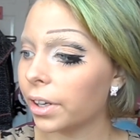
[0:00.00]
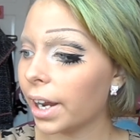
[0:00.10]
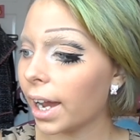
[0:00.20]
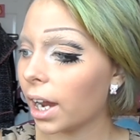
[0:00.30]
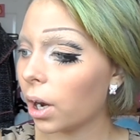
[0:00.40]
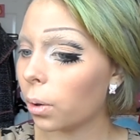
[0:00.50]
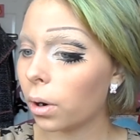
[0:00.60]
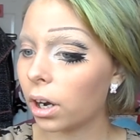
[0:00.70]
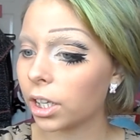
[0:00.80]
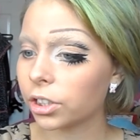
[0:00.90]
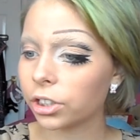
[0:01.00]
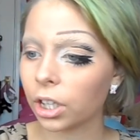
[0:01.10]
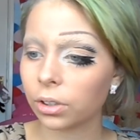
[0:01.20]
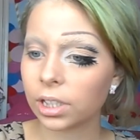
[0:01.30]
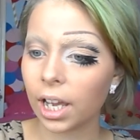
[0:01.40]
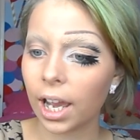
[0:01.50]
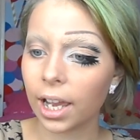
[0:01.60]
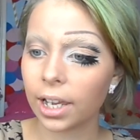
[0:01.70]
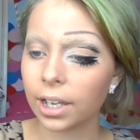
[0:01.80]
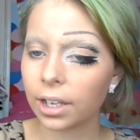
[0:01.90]
Now I shall
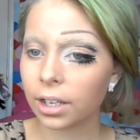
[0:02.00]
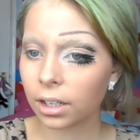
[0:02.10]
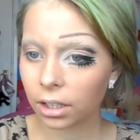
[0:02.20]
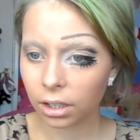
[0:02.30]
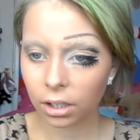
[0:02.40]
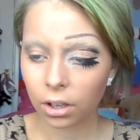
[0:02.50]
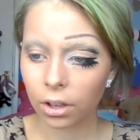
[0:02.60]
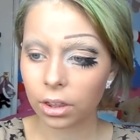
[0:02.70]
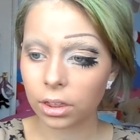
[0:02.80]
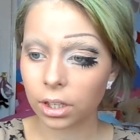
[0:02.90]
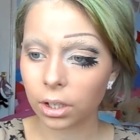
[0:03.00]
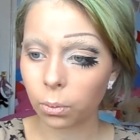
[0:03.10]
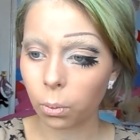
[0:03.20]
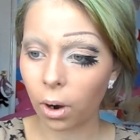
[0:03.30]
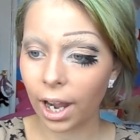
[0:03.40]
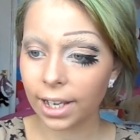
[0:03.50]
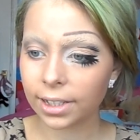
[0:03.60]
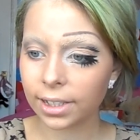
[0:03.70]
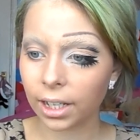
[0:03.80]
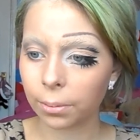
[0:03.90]
take the
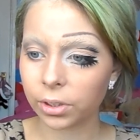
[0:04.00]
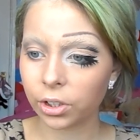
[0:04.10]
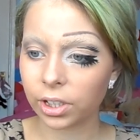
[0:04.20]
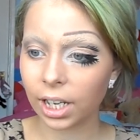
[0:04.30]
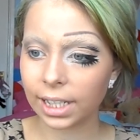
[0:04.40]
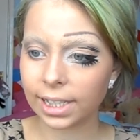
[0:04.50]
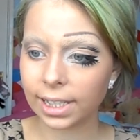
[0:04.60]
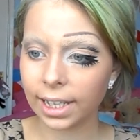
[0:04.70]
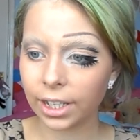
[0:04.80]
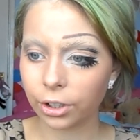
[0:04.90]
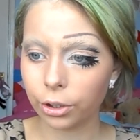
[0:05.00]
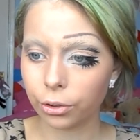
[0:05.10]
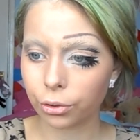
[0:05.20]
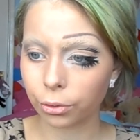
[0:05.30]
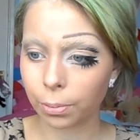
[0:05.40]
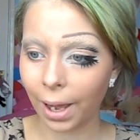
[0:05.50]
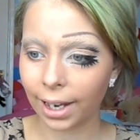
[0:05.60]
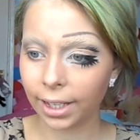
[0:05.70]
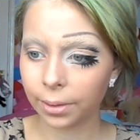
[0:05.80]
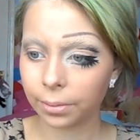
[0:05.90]
white. I'm using a Sleek Neutrals
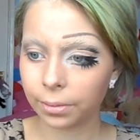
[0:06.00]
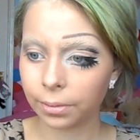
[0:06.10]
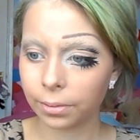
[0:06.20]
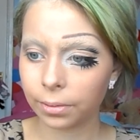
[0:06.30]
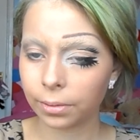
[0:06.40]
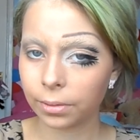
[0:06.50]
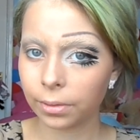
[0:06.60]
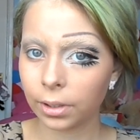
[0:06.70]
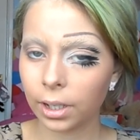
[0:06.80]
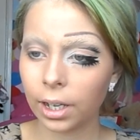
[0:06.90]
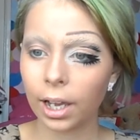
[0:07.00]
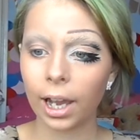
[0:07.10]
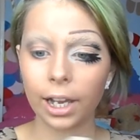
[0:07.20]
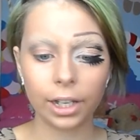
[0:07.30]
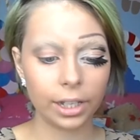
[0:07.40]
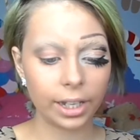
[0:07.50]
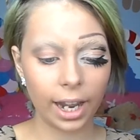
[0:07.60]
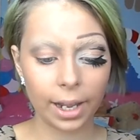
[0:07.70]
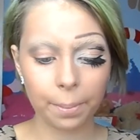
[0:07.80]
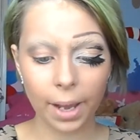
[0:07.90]
palette
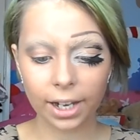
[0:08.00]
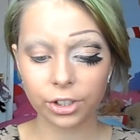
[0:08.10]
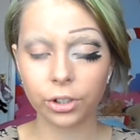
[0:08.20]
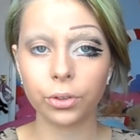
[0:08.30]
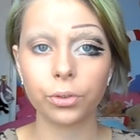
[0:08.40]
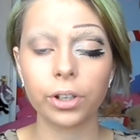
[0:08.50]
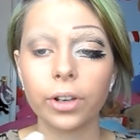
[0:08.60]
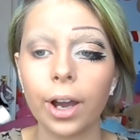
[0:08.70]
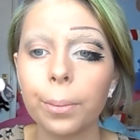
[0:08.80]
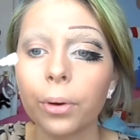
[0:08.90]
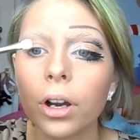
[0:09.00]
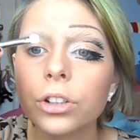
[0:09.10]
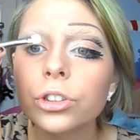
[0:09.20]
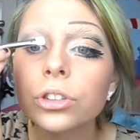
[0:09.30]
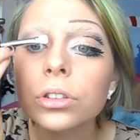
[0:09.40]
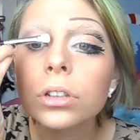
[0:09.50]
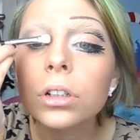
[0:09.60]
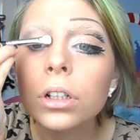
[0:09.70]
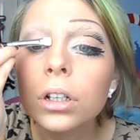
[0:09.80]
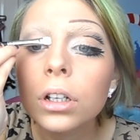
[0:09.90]
and a MAC 239 brush.
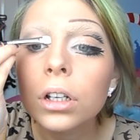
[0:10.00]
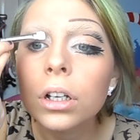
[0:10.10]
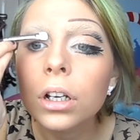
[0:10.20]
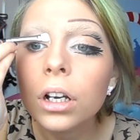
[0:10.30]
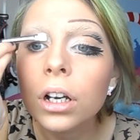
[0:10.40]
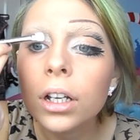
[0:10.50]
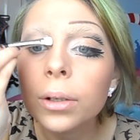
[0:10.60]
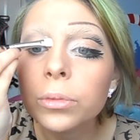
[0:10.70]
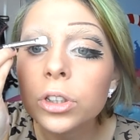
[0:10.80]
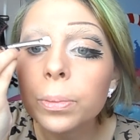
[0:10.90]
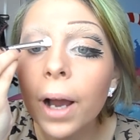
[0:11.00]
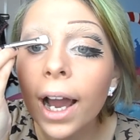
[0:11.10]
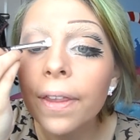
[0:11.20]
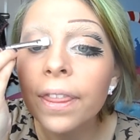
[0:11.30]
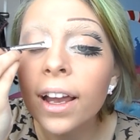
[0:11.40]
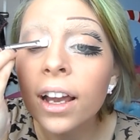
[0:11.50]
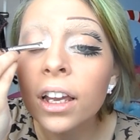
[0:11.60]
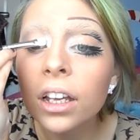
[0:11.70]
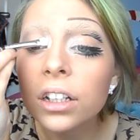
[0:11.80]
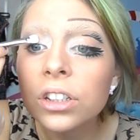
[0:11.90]
And I'm just patting
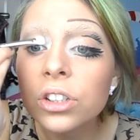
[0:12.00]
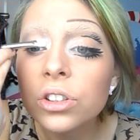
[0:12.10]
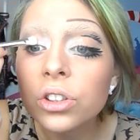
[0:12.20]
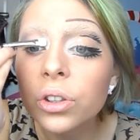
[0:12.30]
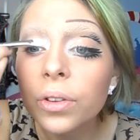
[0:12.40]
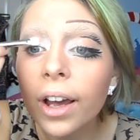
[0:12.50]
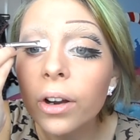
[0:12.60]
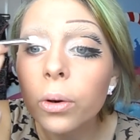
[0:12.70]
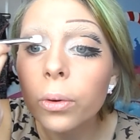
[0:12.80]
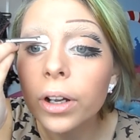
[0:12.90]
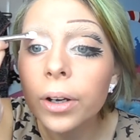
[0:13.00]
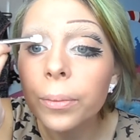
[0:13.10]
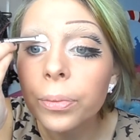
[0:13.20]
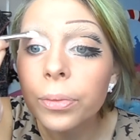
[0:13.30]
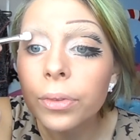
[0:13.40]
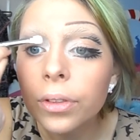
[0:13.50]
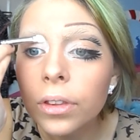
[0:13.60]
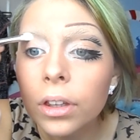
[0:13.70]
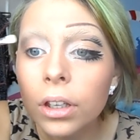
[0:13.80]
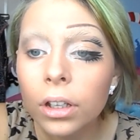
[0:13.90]
that into that corner,
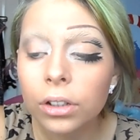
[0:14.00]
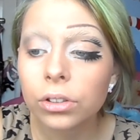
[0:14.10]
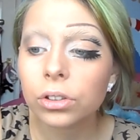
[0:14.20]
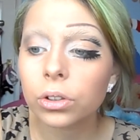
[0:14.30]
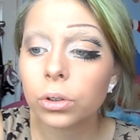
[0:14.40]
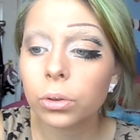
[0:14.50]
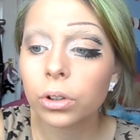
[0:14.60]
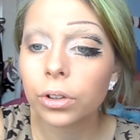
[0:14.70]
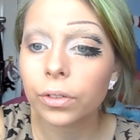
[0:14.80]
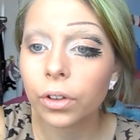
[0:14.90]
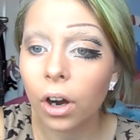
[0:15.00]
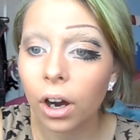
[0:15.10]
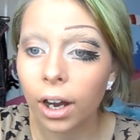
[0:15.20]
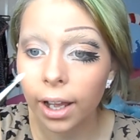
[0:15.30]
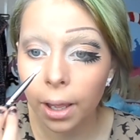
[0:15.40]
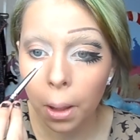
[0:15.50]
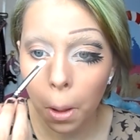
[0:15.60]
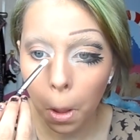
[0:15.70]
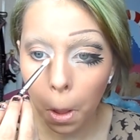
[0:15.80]
to the corner of your eye,